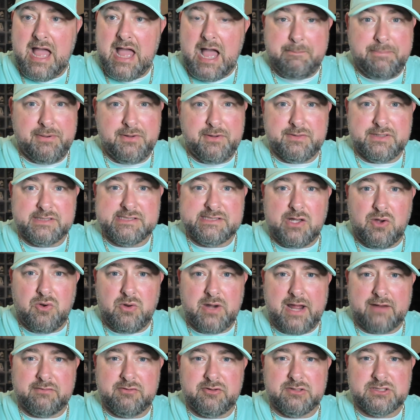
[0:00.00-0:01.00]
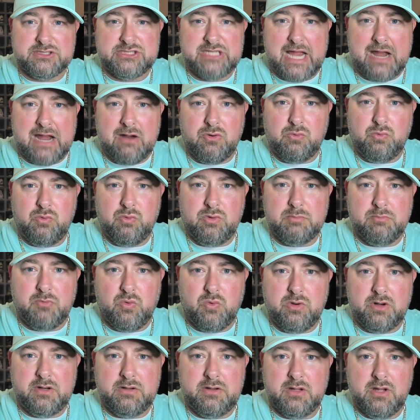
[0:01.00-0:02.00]
I put this on after the shower one
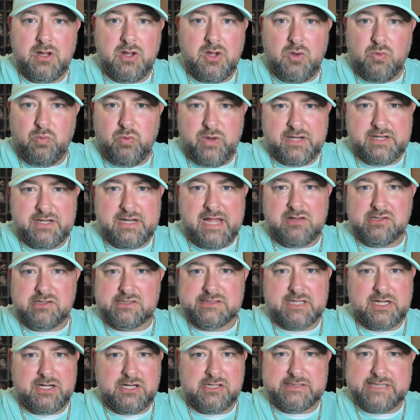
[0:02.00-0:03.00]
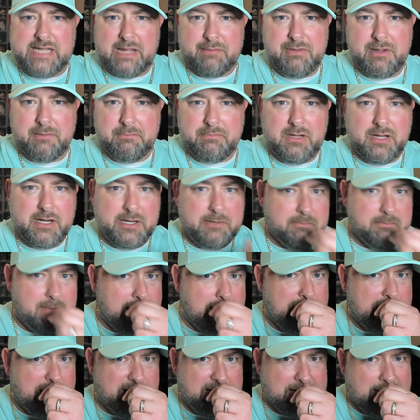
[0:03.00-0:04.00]
morning, went downstairs, got me a Bloody
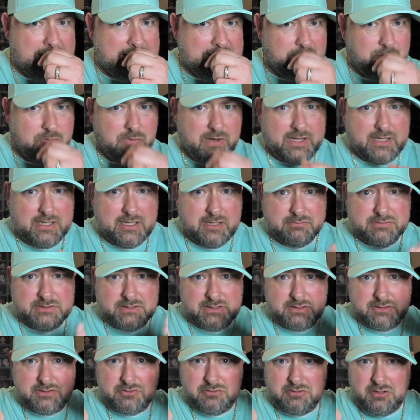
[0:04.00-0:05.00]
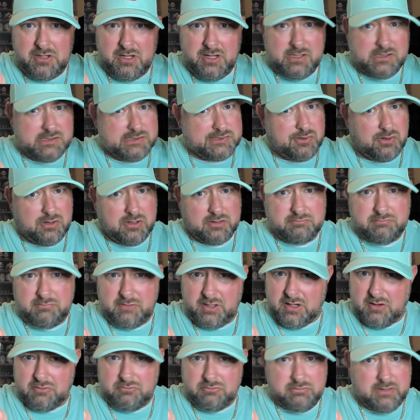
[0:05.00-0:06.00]
Mary kind of to wake up to, started,
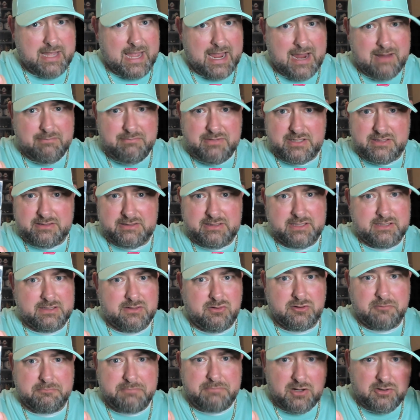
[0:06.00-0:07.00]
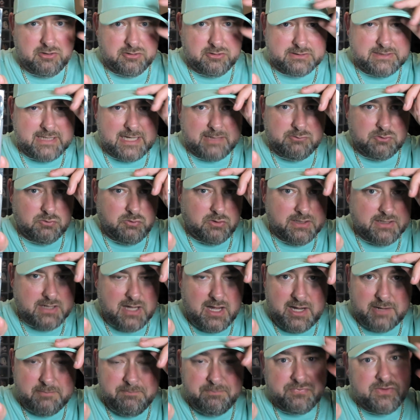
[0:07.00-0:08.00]
you know, gambling, getting on the poker table and
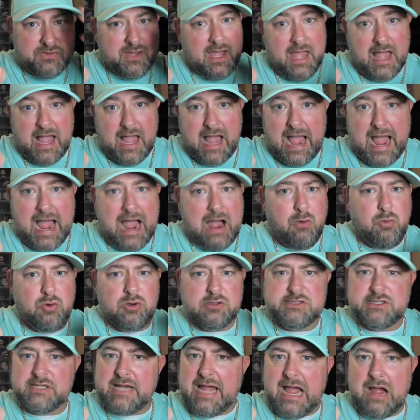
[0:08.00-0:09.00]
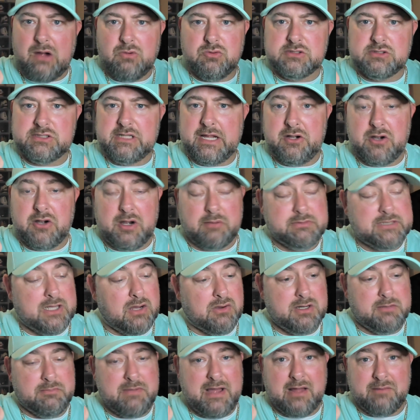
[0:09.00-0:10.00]
whatnot. Hours and hours later, I'm
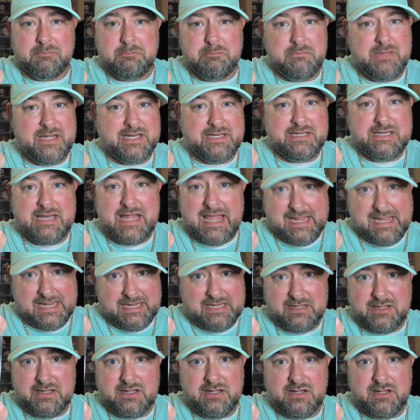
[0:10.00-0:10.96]
talking about midday,